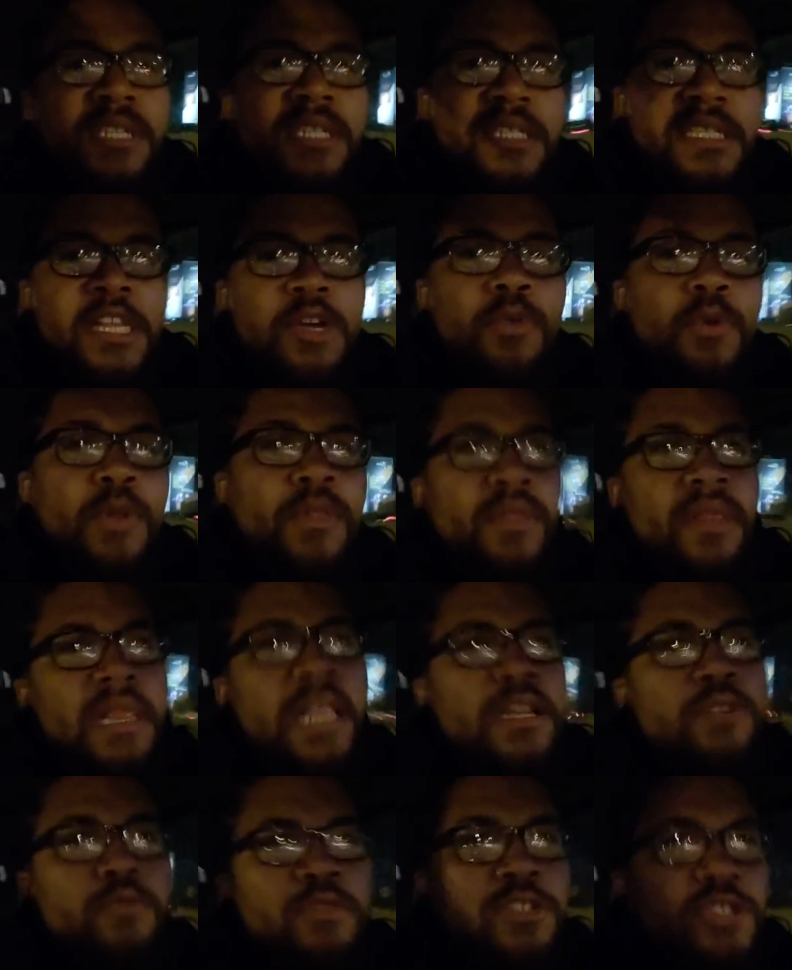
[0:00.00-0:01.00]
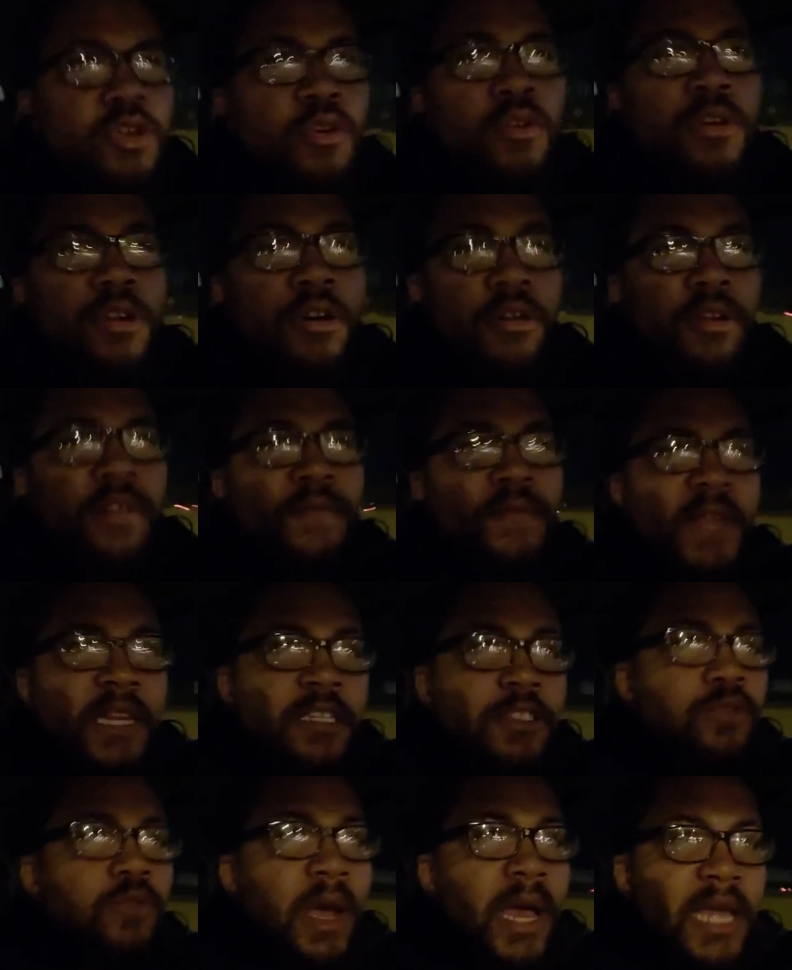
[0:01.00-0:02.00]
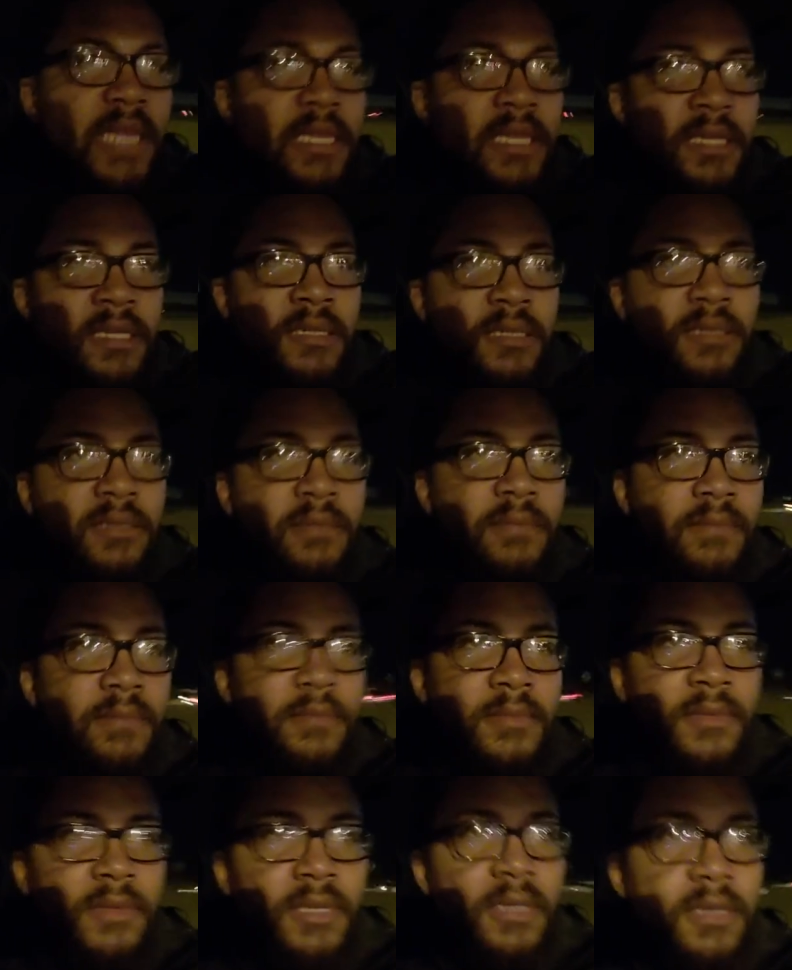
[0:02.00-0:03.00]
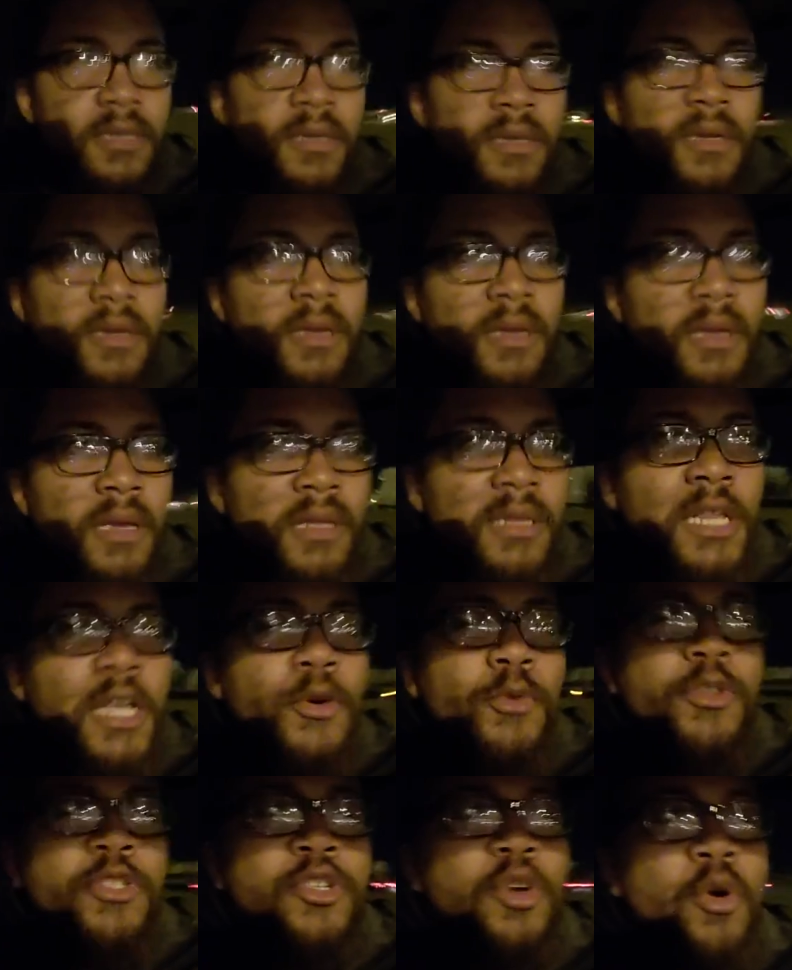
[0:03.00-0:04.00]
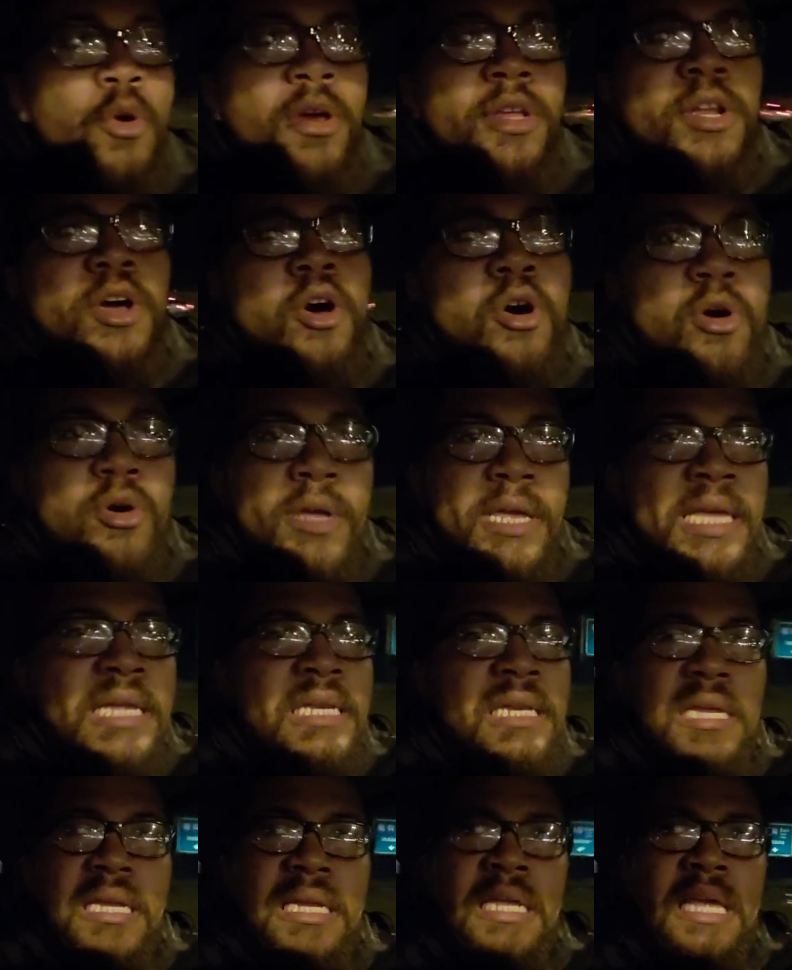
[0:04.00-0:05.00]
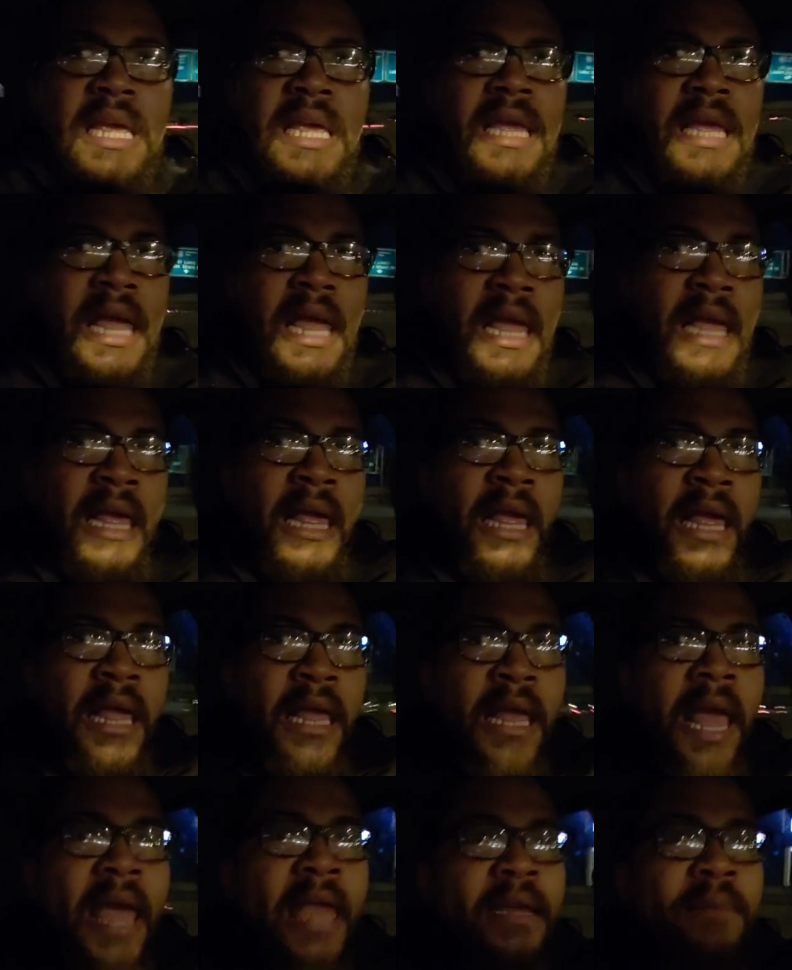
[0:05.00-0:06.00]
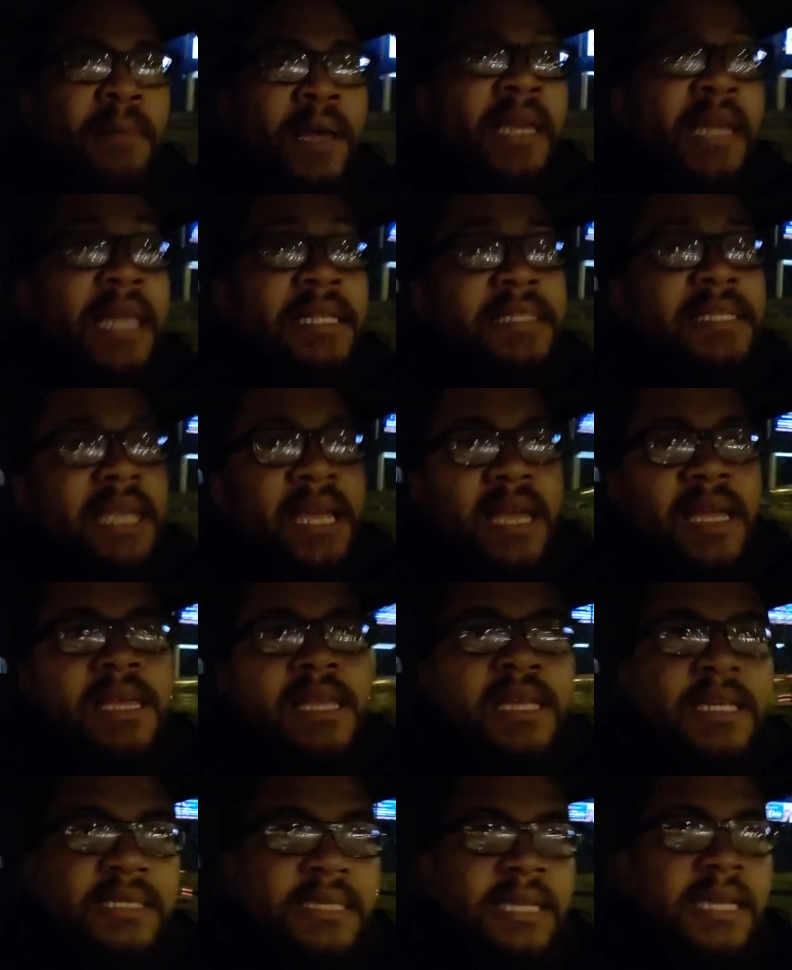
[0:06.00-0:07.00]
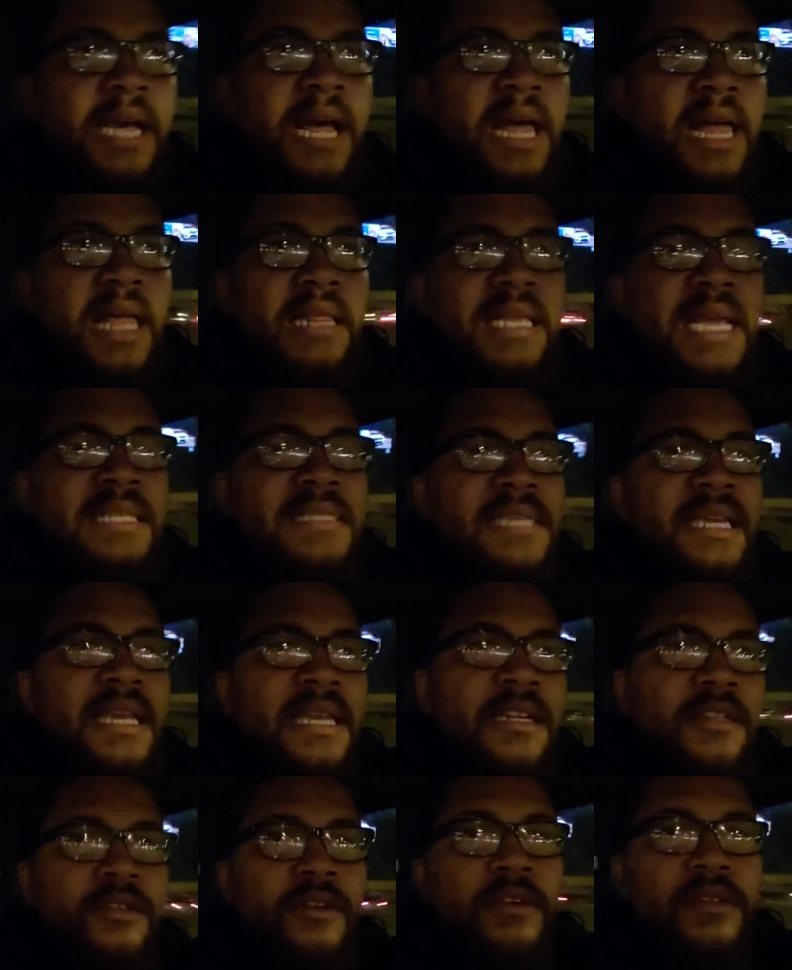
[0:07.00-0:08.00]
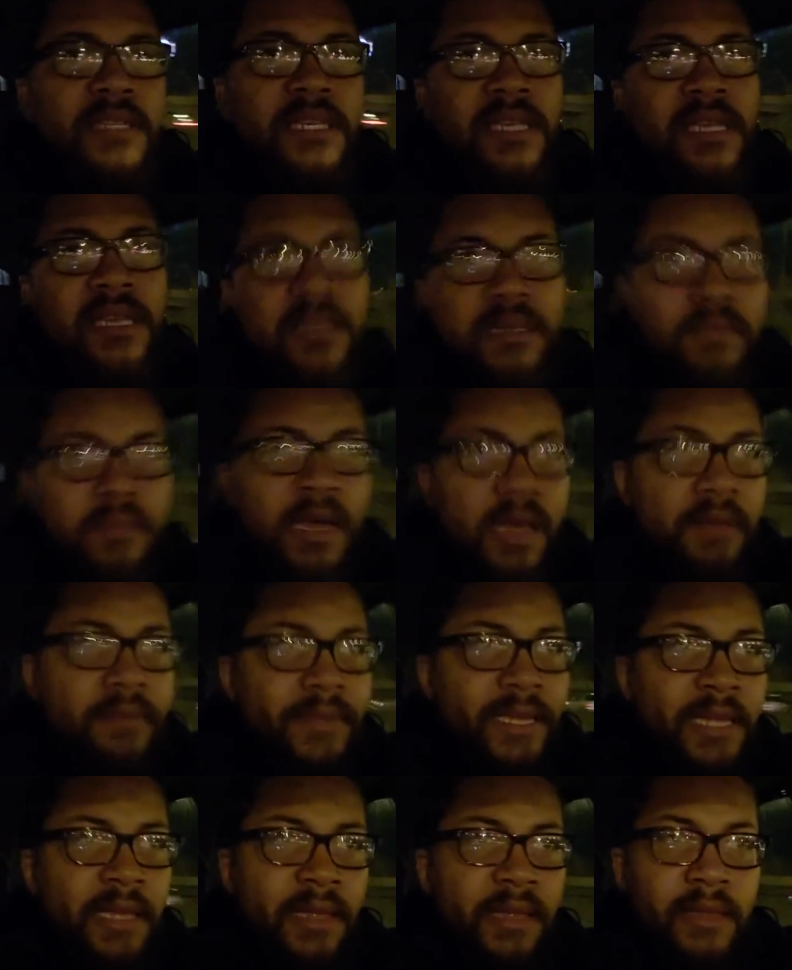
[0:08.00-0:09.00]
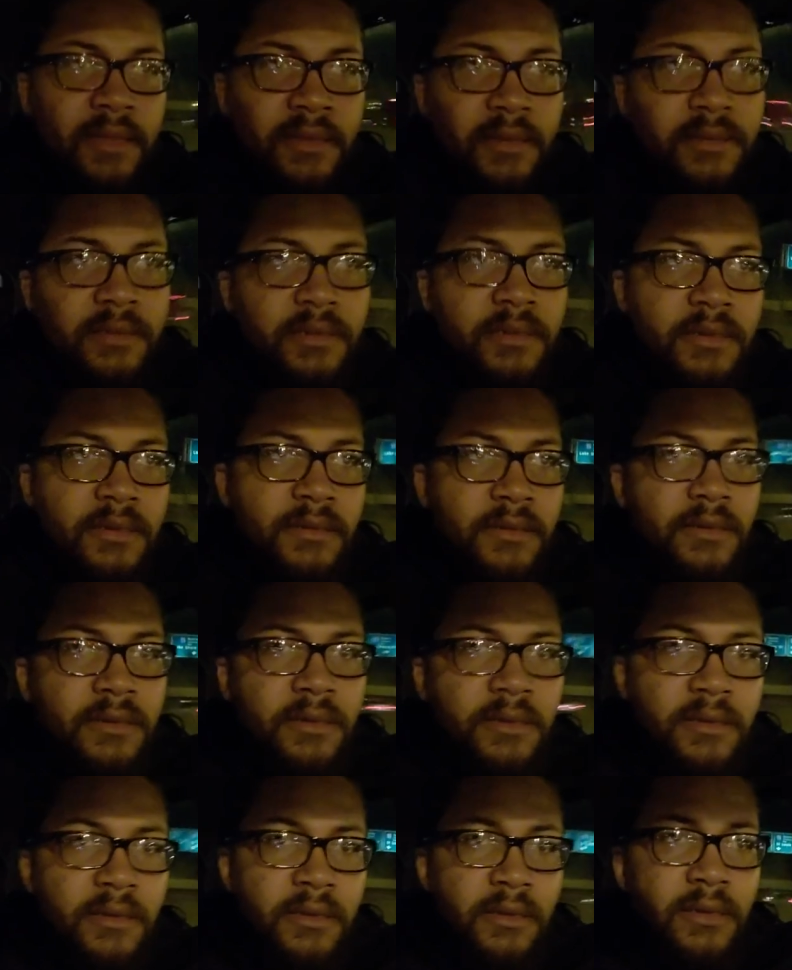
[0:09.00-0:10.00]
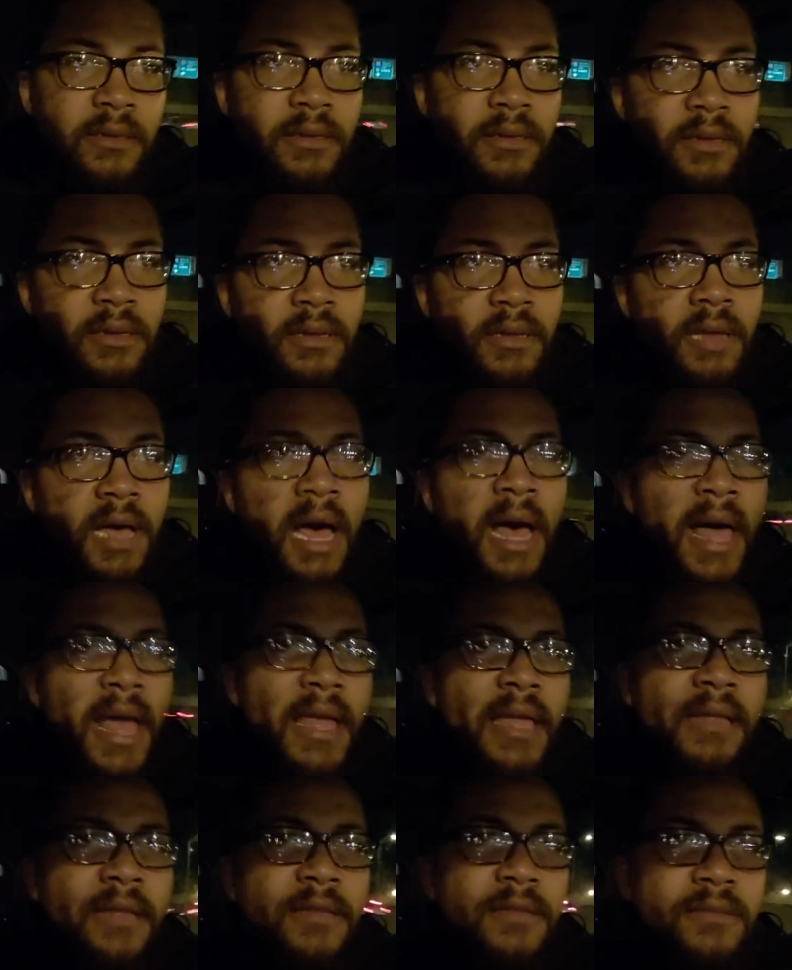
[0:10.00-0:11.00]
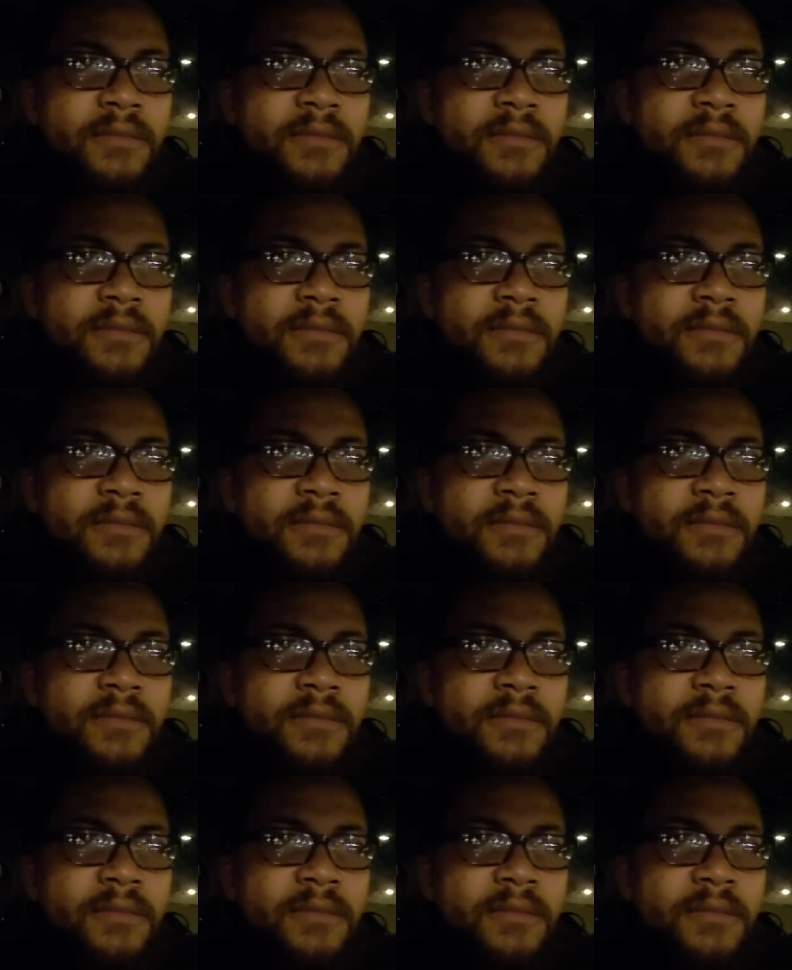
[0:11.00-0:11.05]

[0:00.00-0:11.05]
Cause look what's going on in Venezuela. Look what's going on in hey man, they tearing the Northern Kingdom up, man. All right.